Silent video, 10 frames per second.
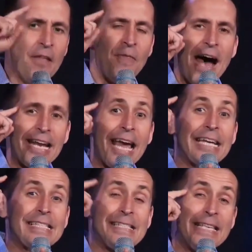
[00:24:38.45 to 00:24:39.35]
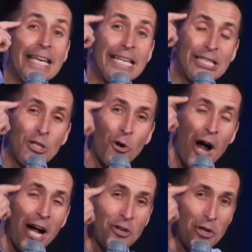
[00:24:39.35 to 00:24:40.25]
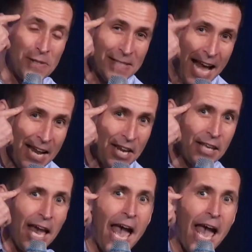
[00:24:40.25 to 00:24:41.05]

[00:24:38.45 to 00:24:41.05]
that exceeds your understanding,